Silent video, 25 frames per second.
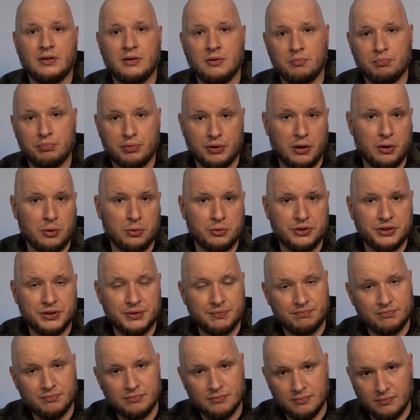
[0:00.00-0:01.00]
pros:
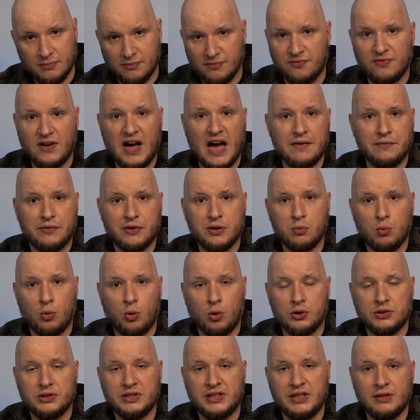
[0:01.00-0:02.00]
5-year
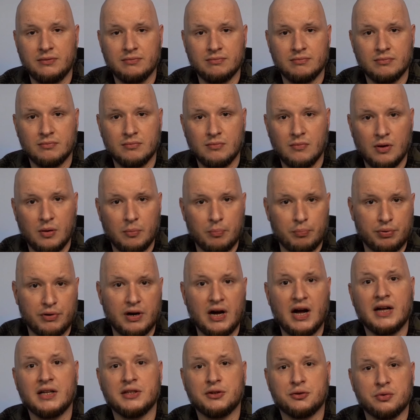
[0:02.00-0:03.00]
warranty,
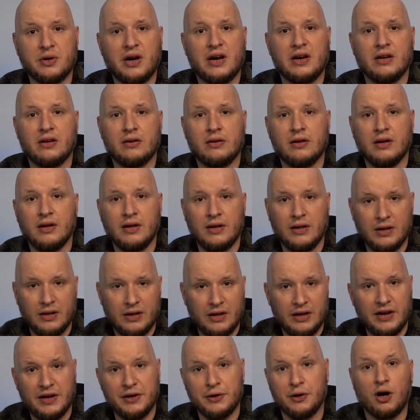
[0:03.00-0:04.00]
bronze rated,
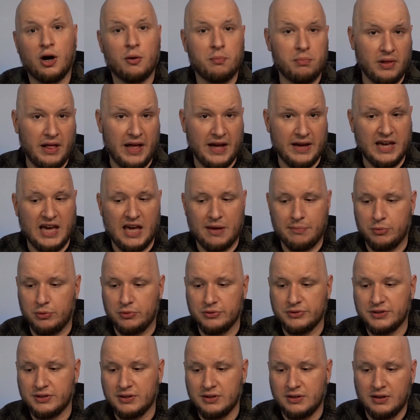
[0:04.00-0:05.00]
and all black
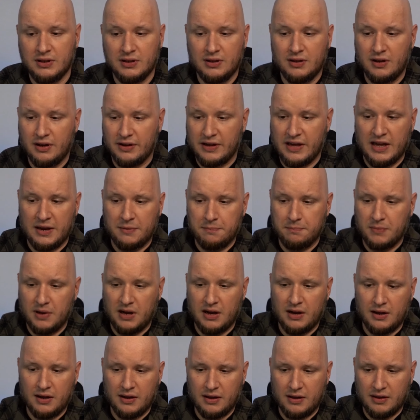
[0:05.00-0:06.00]
cables. Again,
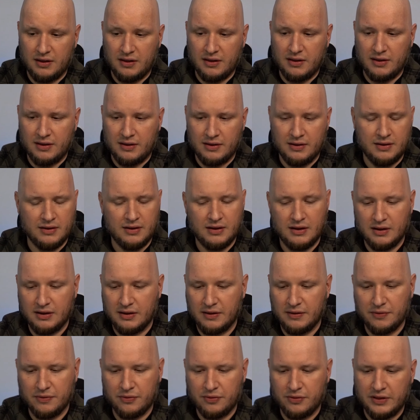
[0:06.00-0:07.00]

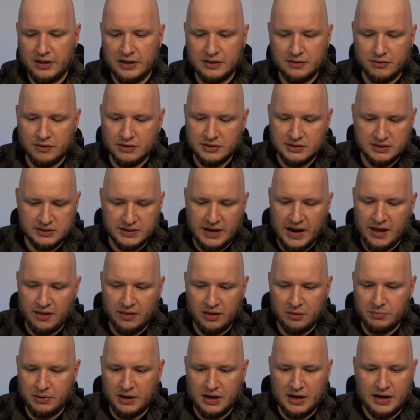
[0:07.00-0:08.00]
the
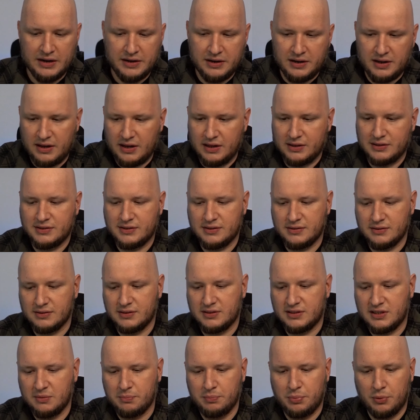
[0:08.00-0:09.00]
styling behind it, it's
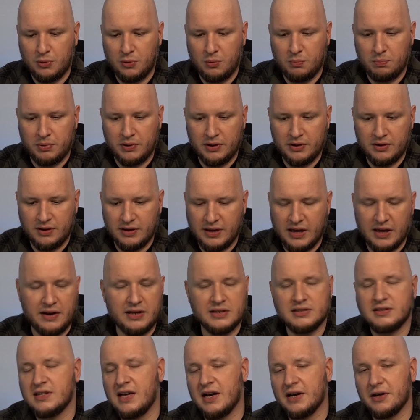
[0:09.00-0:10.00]
simple, but again,
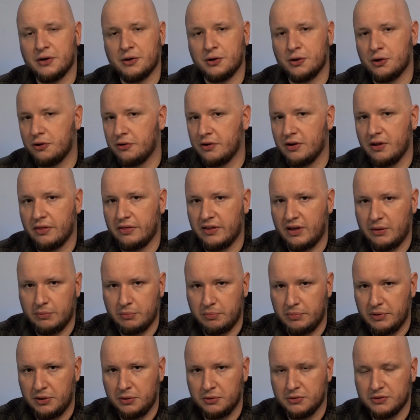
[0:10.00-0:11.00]
it's not going to hurt a themed
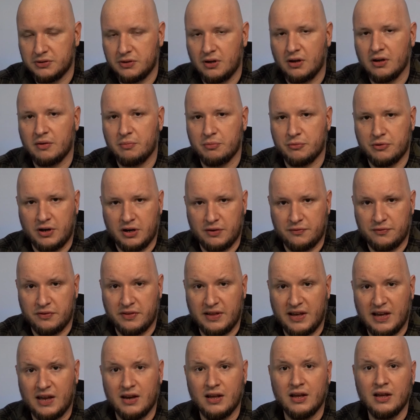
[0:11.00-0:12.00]
build, so I'll give them credit for
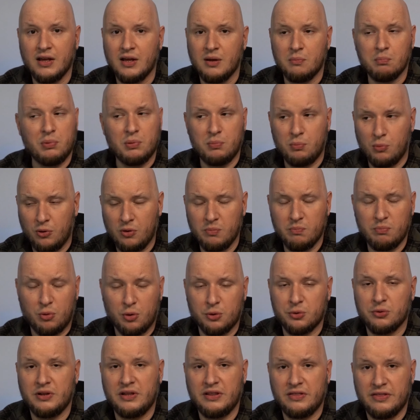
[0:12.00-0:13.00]
that. But more
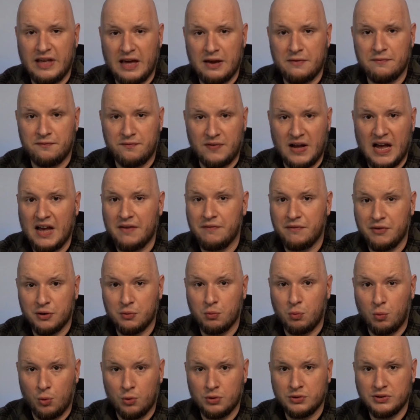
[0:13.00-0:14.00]
importantly, that 5-year
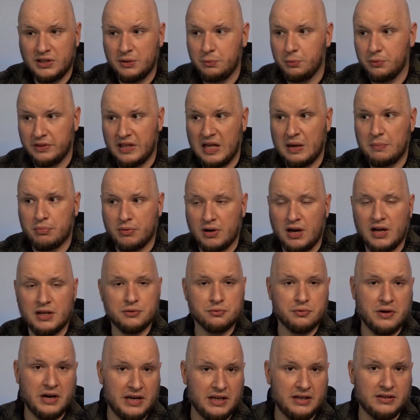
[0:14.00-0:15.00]
warranty with that bronze
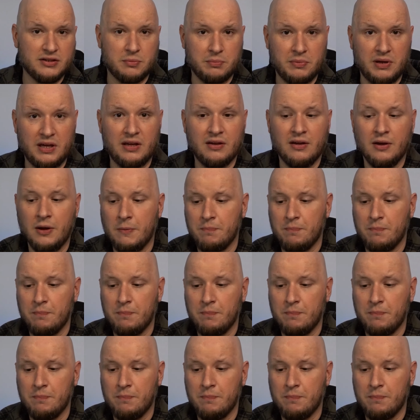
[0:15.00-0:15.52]
rating, to me,